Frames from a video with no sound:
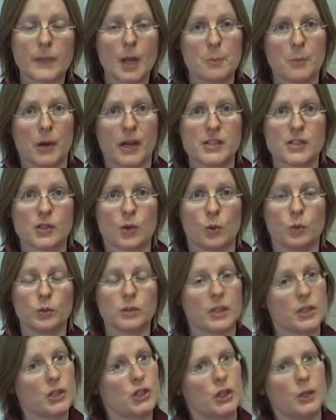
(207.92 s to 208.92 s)
Mine's
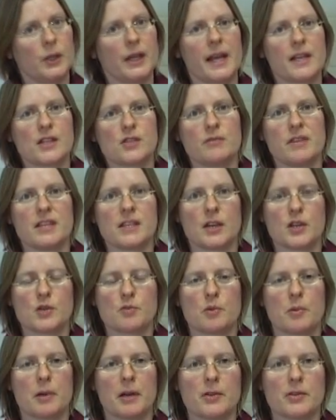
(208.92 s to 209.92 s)
called Juliet's
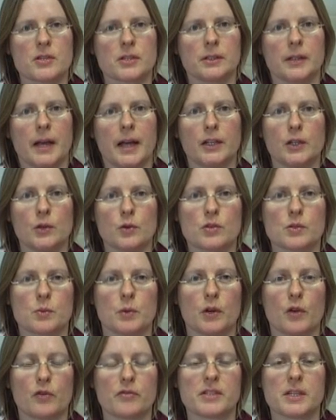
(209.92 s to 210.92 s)
Research Proposal, and yours
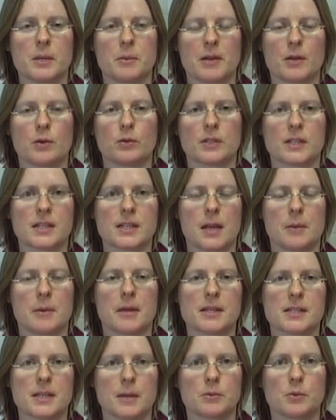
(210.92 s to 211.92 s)
will obviously be called the same
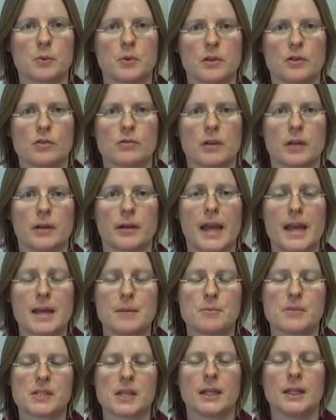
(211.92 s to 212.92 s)
except with your own
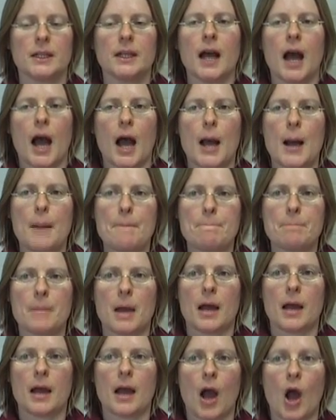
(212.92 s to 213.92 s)
names.
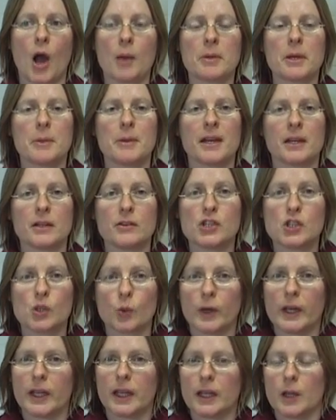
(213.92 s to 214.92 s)
I'm going to be kind of
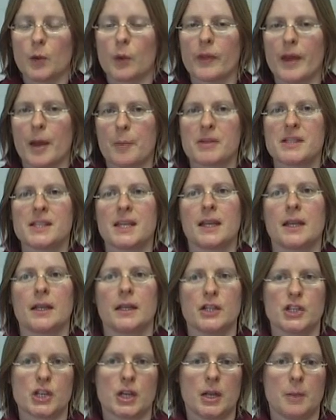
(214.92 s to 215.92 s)
joining you on that
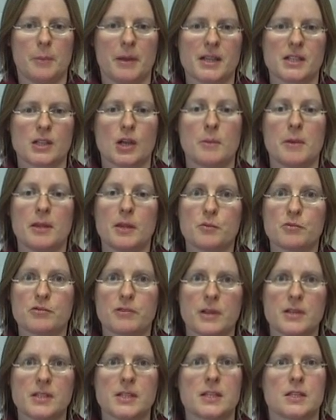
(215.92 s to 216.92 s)
particular journey because I'm in the
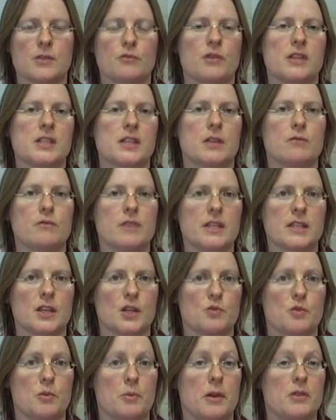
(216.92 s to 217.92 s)
process of writing a
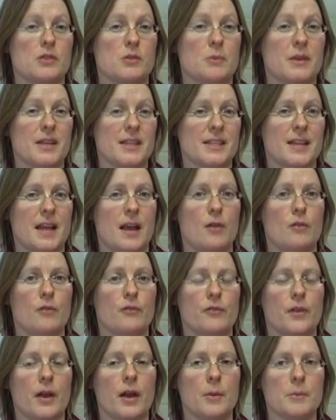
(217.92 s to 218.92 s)
research proposal
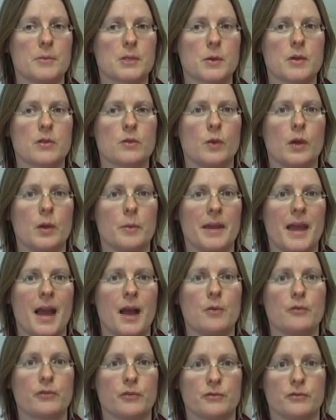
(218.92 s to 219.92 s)
myself, so I thought it would be
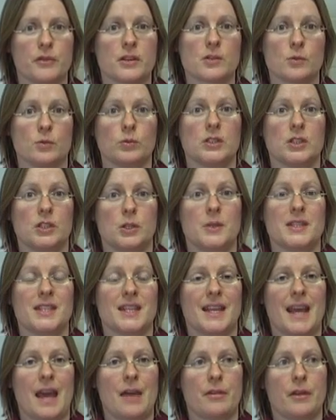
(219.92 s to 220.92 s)
helpful for us all to do it
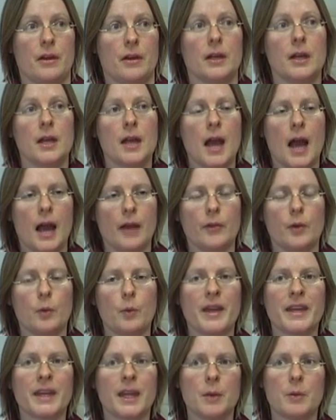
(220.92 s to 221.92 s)
together. And the
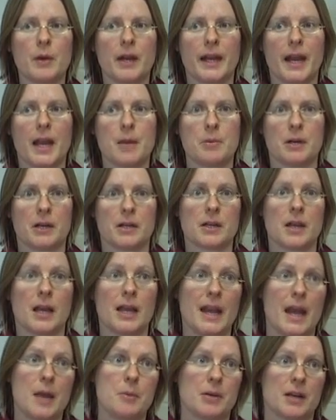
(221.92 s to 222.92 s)
wiki will
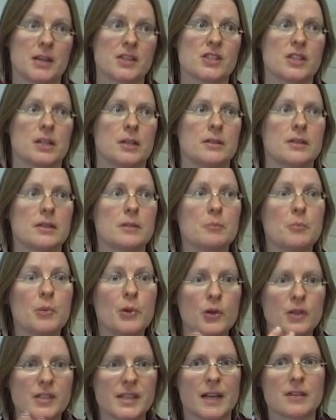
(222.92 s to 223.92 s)
enable us to
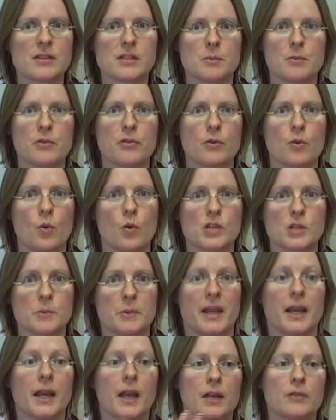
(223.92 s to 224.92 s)
put down some thoughts,
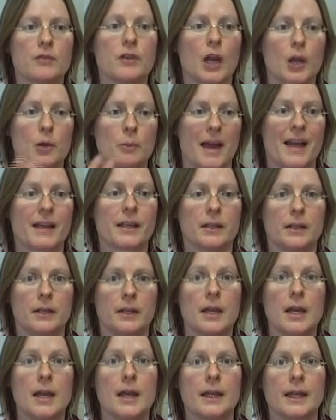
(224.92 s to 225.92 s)
but then kind of go back
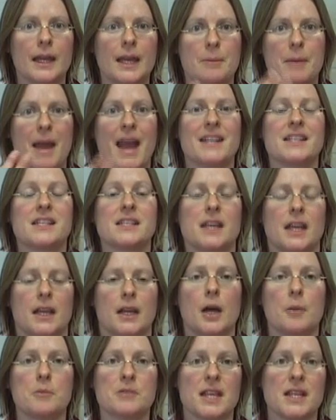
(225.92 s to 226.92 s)
and keep editing
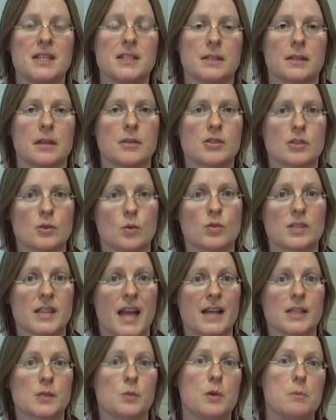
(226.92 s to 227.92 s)
and updating those thoughts
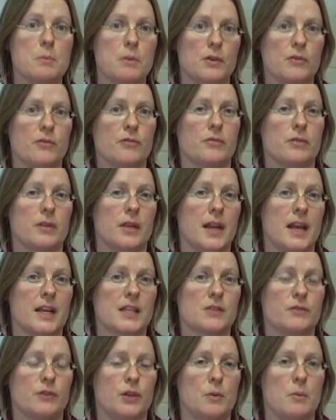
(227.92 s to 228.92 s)
as we move through the
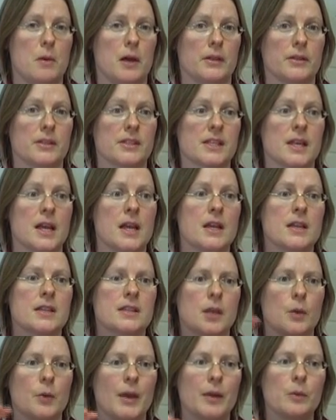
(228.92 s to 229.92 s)
next few months.
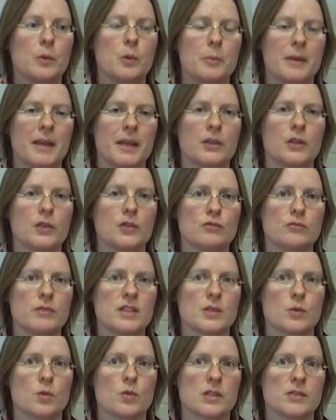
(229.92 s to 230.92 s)
So it will be a good
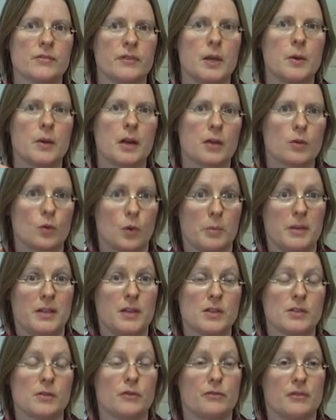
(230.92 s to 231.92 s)
resource for you, and I thought it would be
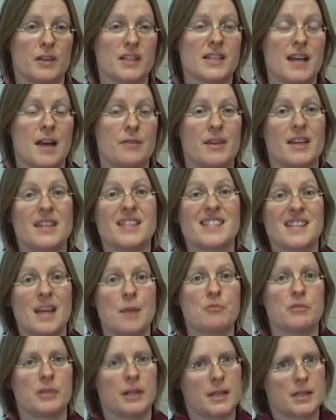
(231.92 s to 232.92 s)
useful for us to have that
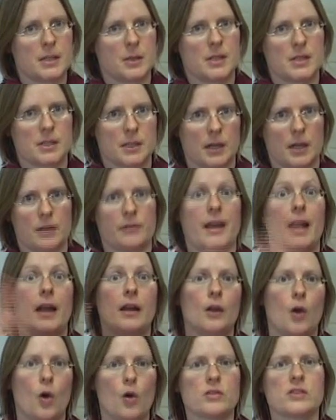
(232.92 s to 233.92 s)
separately so it doesn't kind of get
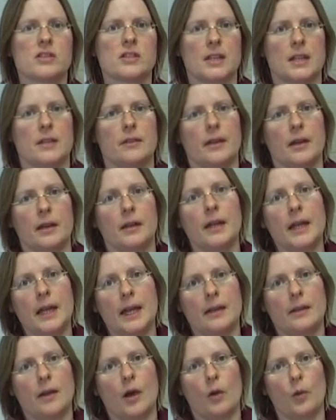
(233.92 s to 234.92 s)
lost in
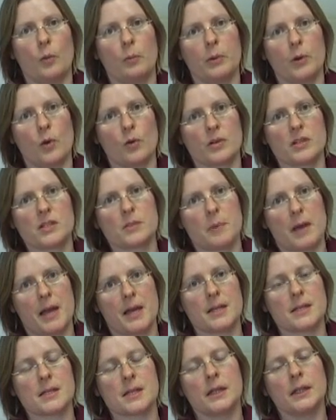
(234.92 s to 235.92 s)
the whole blog
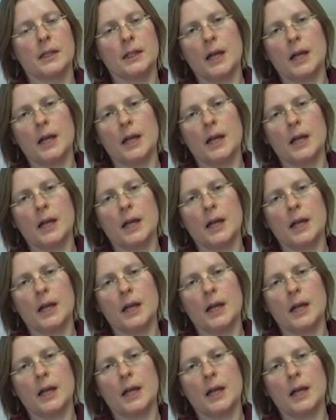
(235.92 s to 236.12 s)
space.